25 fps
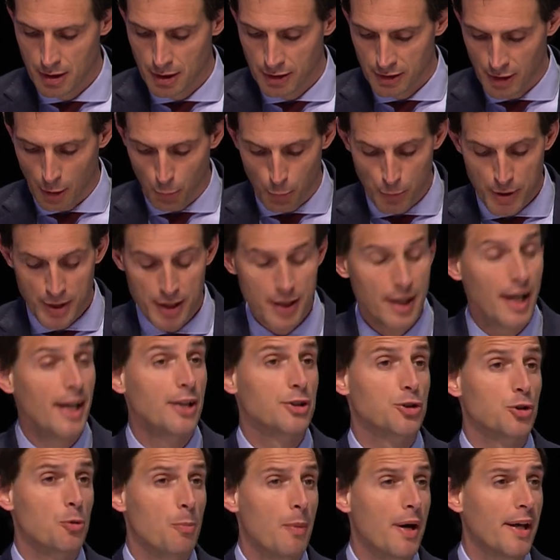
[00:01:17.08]
that we
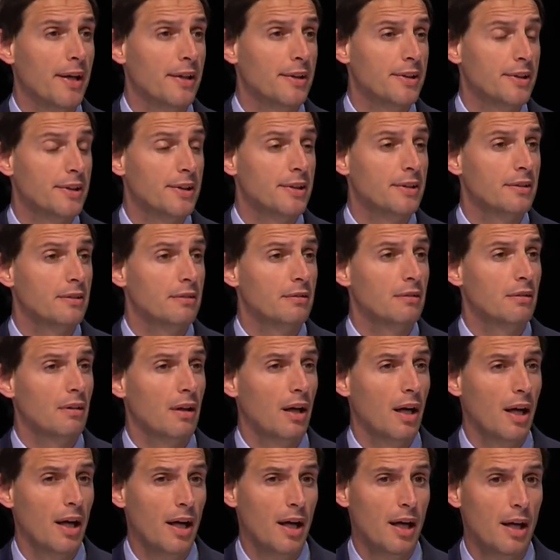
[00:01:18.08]
as humanity
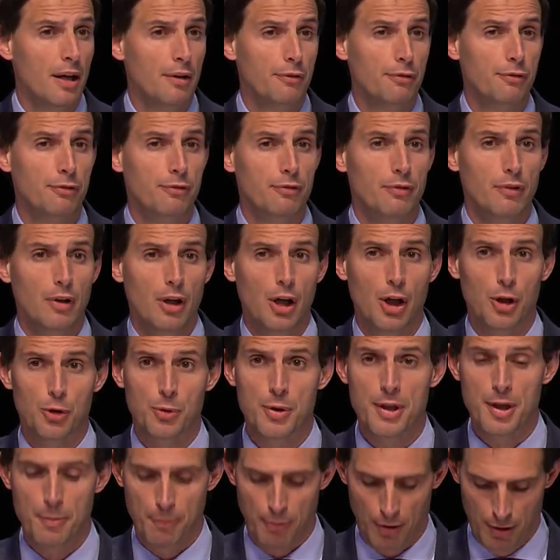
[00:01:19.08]
have
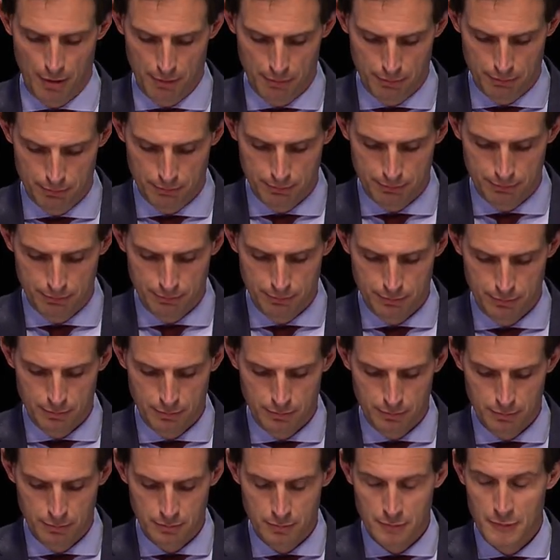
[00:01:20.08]
agreed upon.
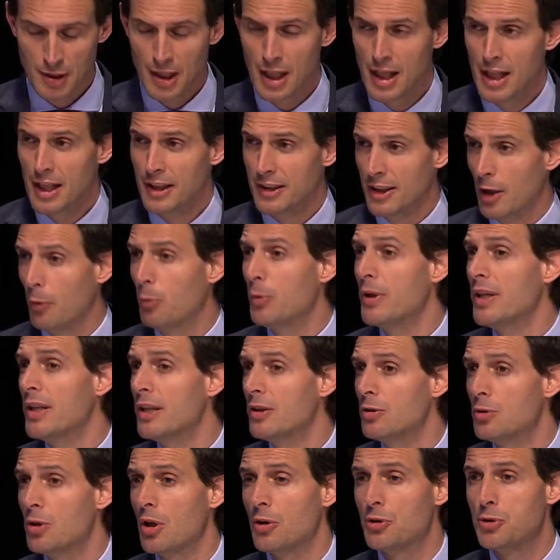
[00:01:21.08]
That we
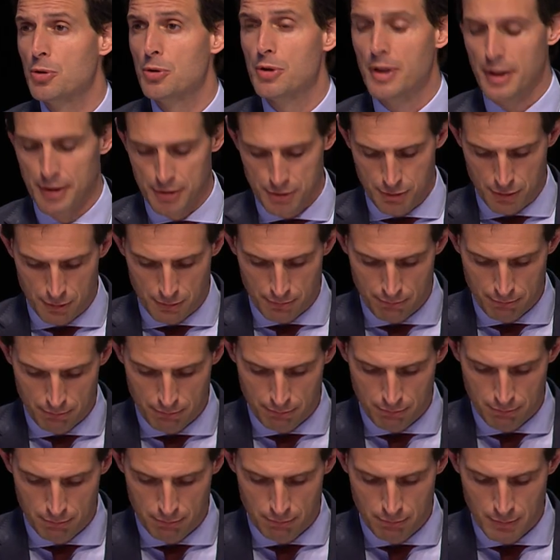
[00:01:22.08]
do not do this.
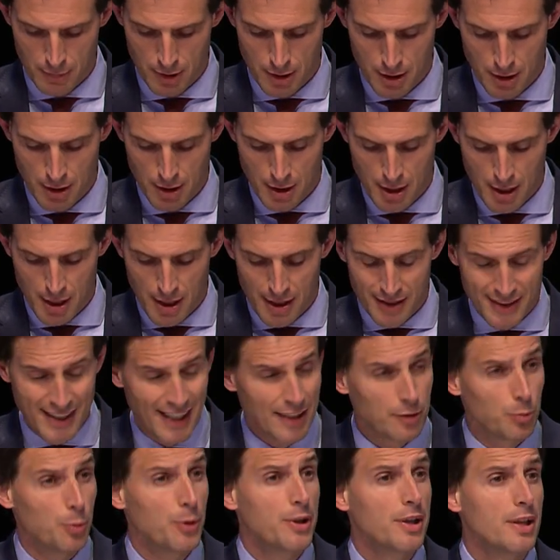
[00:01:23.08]

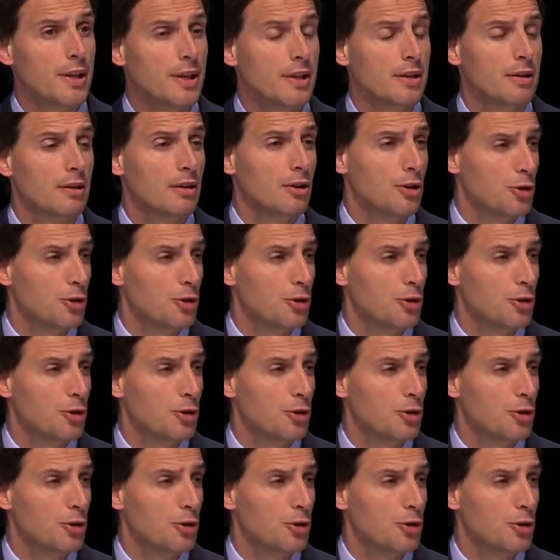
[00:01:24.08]
That we